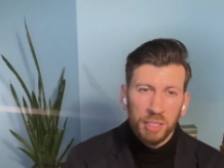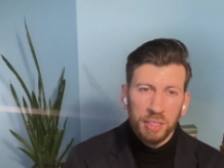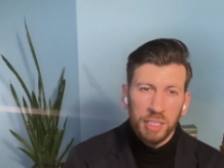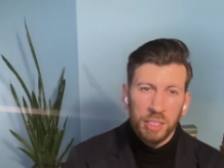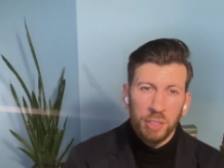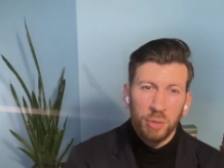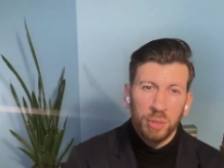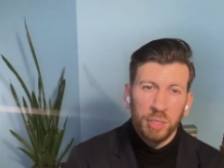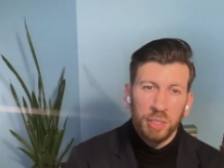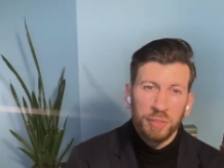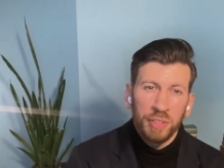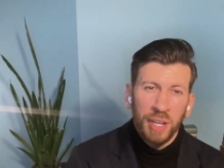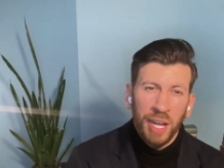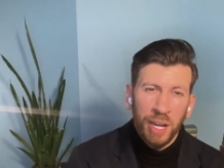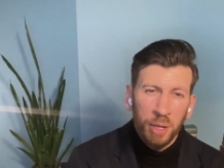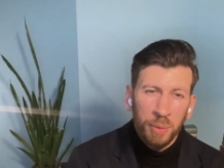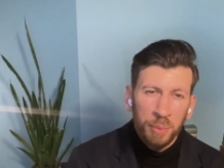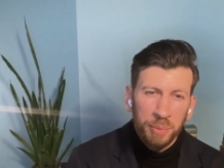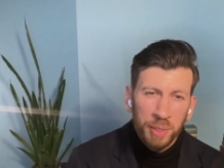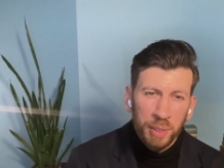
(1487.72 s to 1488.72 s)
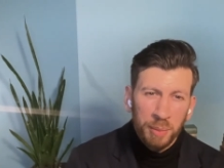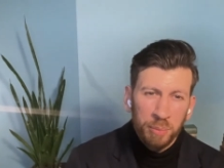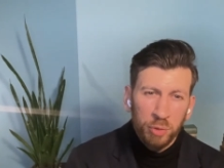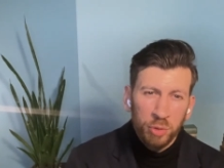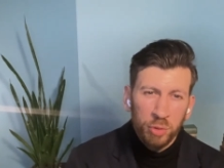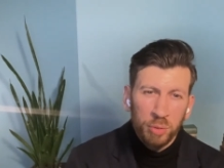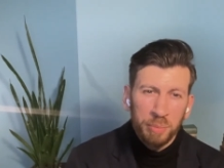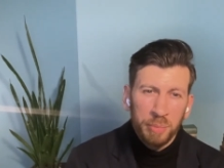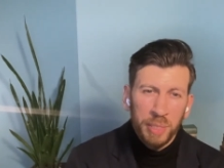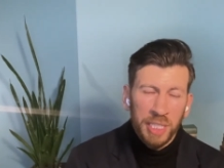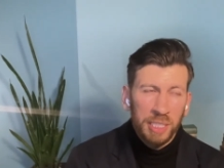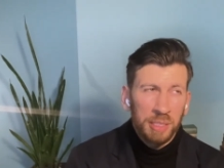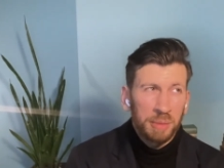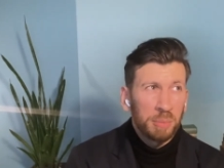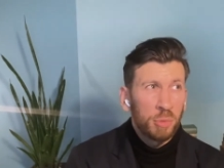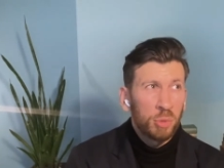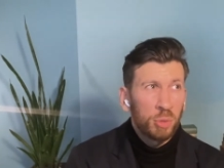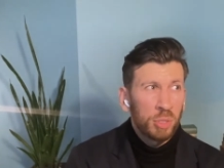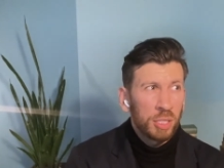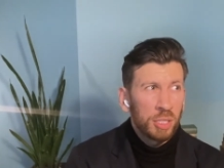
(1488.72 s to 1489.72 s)
that could have helped them to make
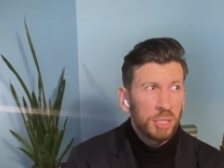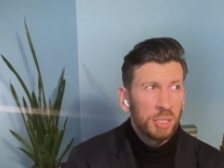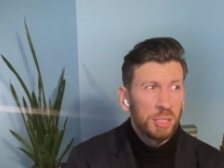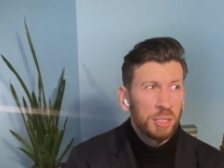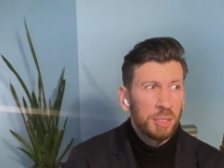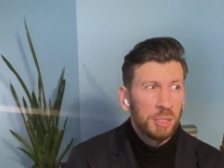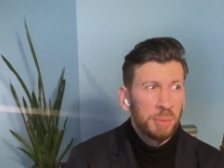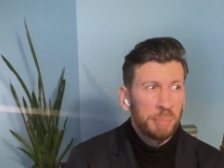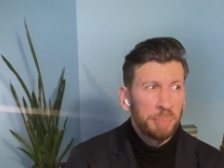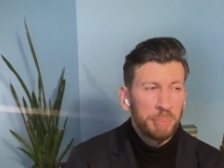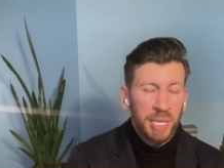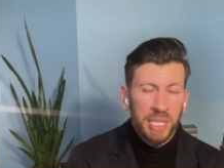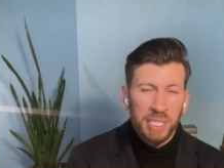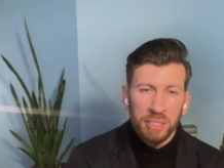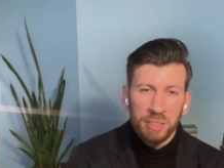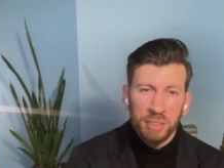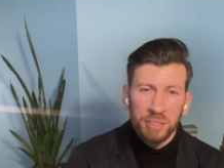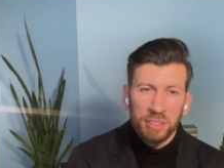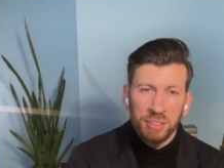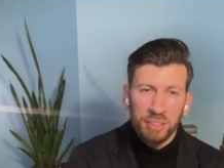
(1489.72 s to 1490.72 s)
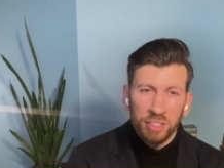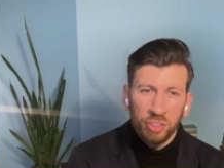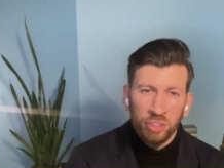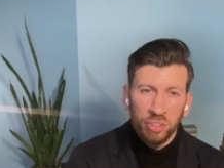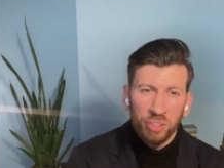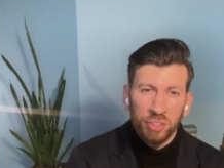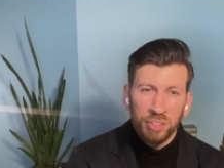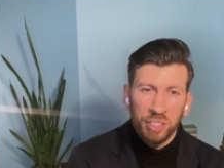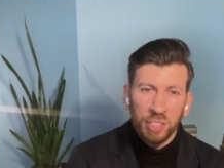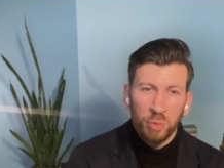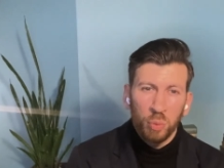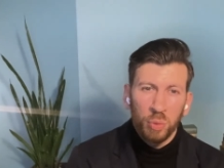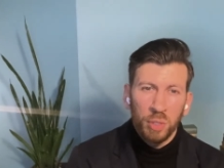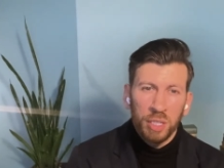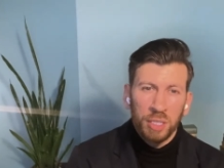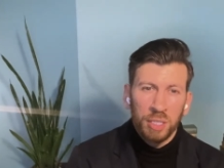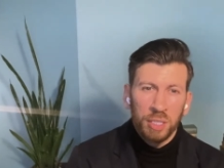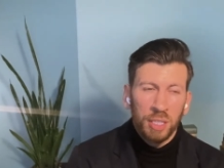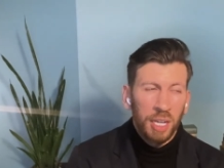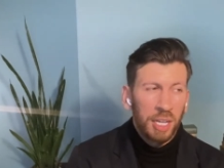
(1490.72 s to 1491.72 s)
better decisions that
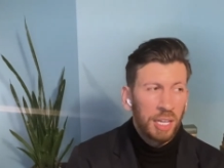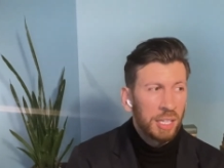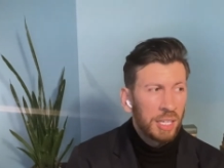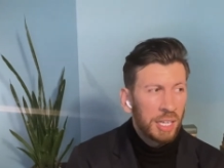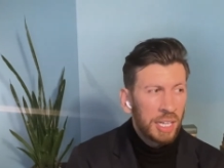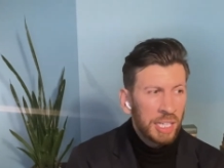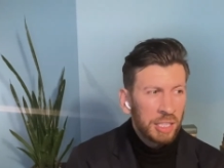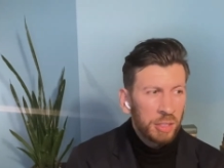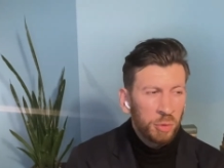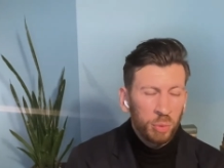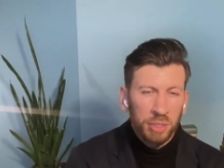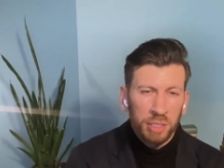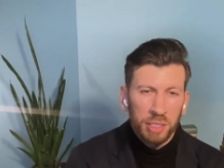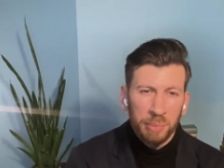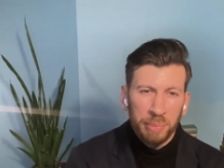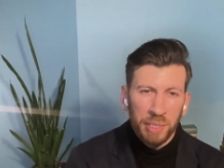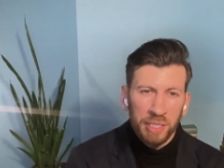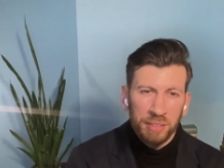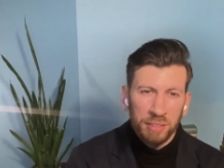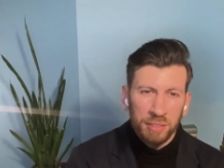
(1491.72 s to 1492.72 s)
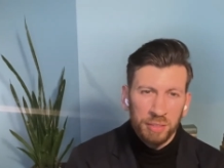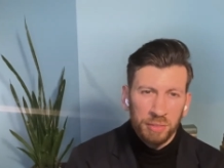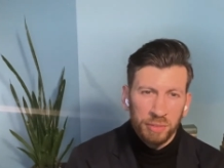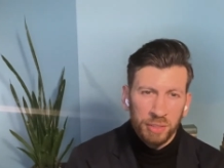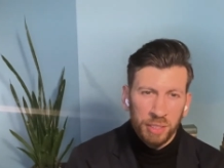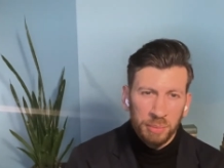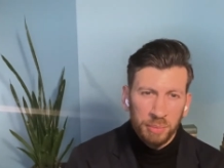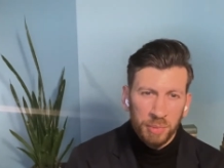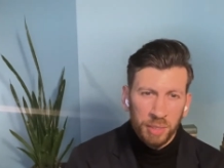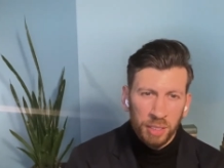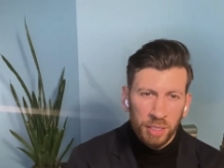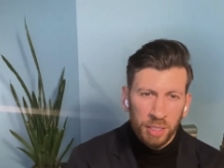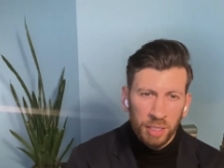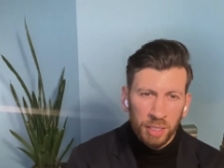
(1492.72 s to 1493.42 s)
were aligned with the best of them?